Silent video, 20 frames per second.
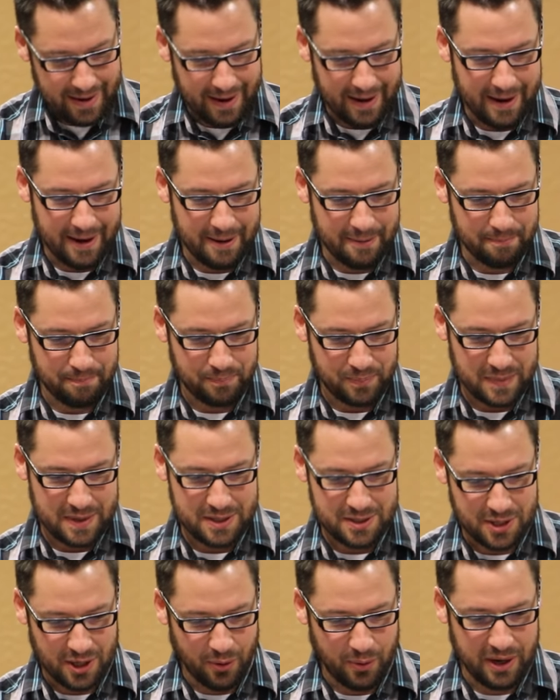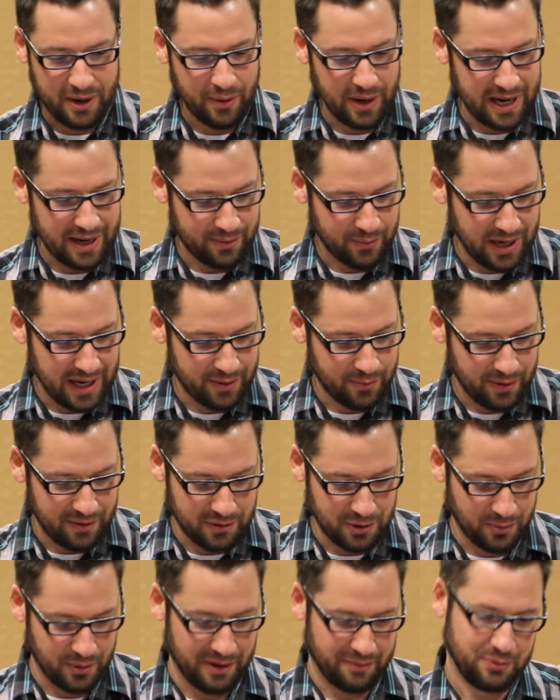So we don't
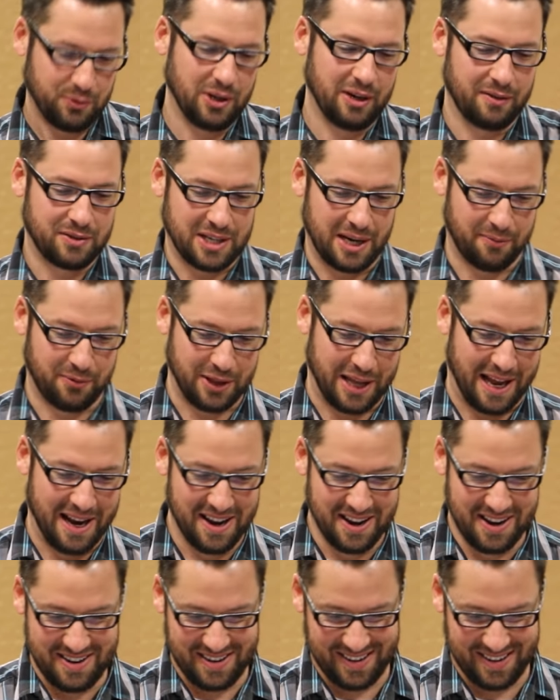have time for that.